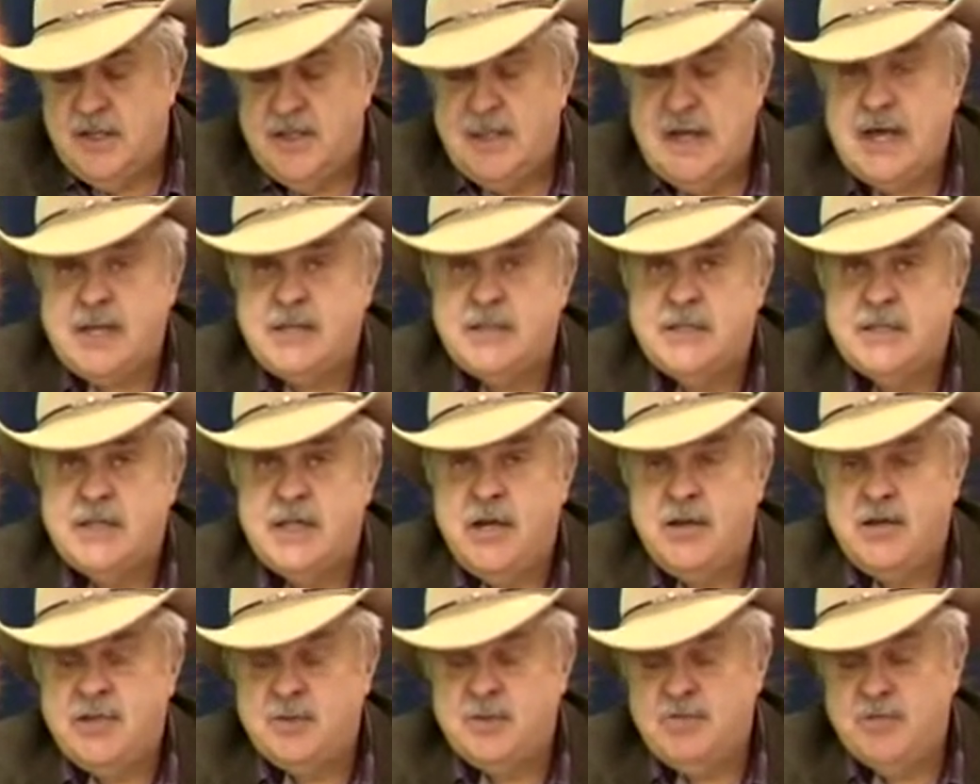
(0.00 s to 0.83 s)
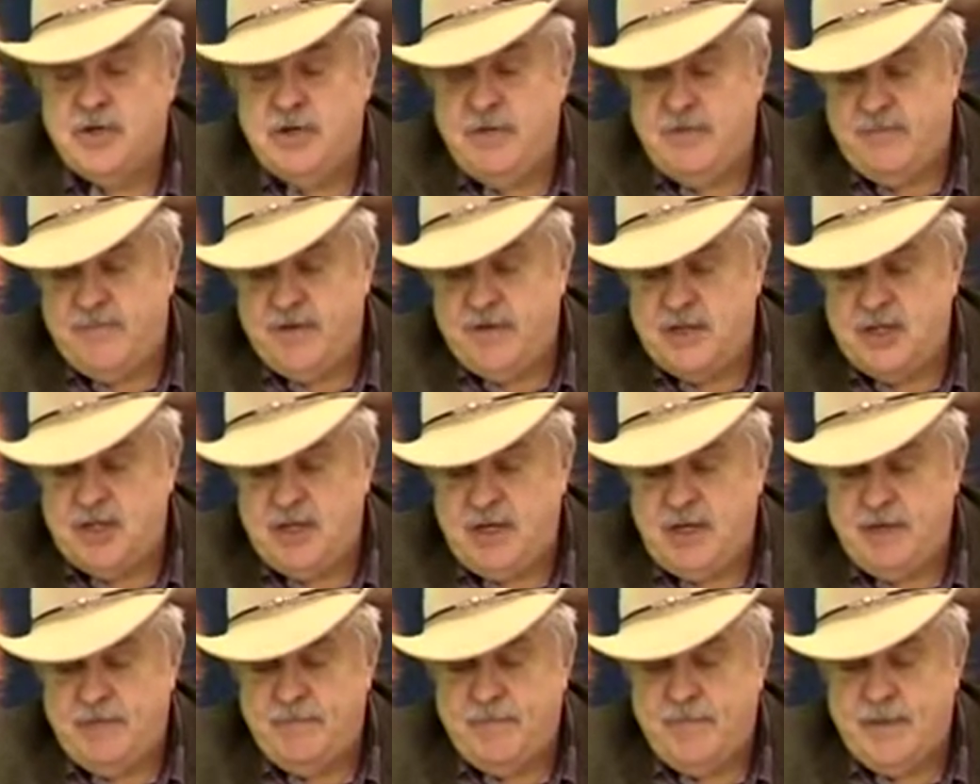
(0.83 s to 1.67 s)
That sounds pretty
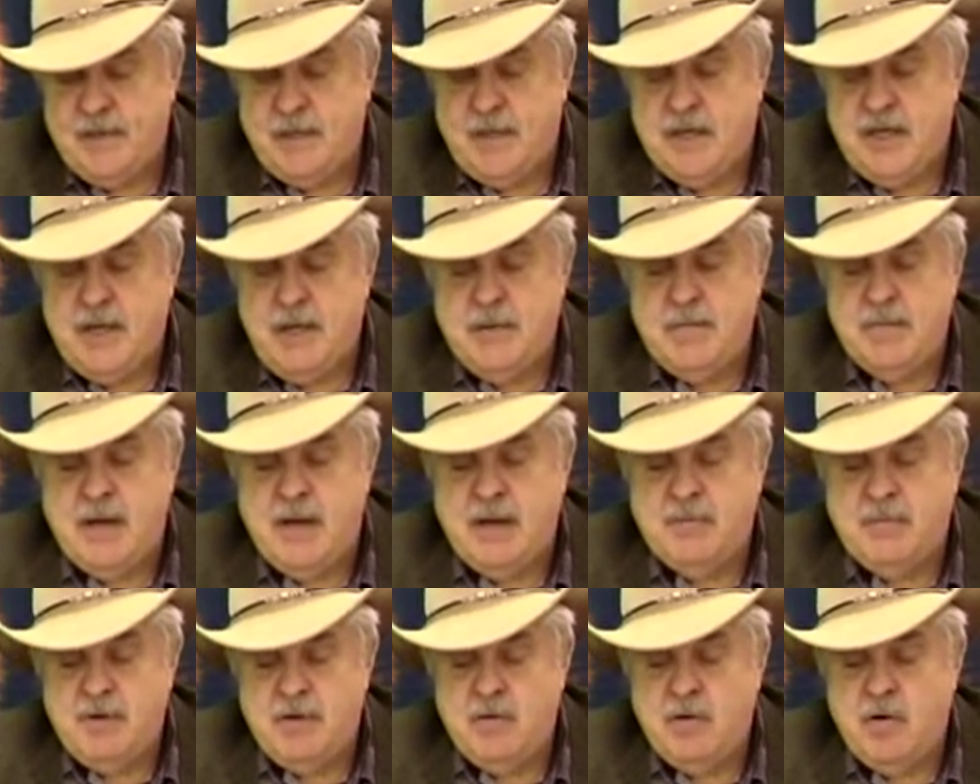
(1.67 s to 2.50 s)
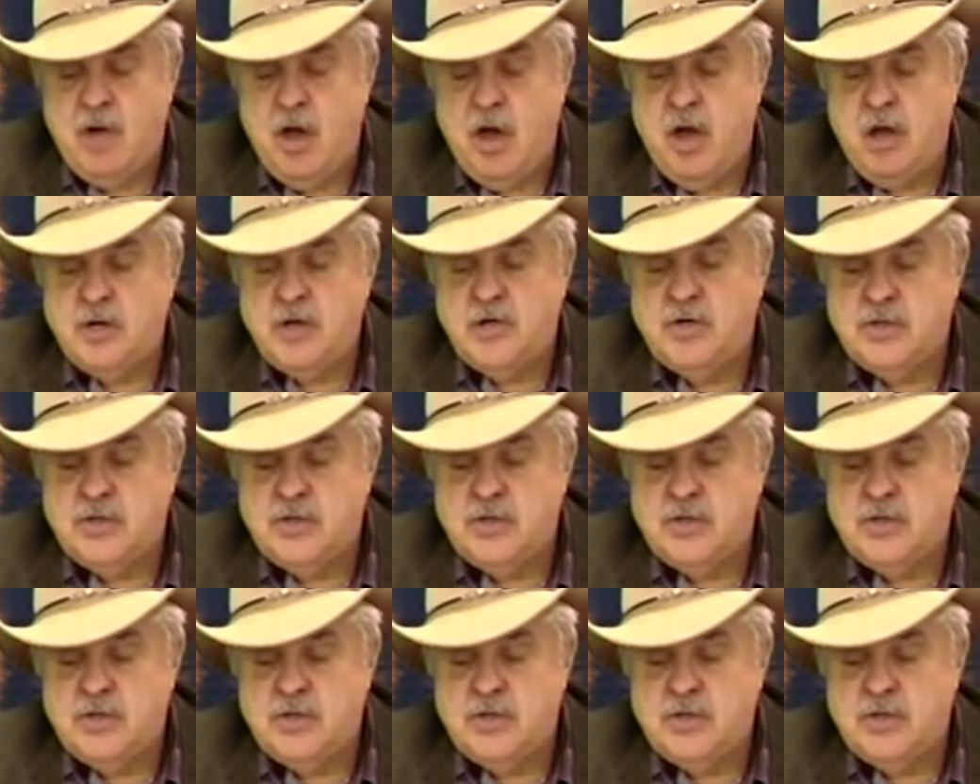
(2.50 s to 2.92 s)
fishy. It might be wrong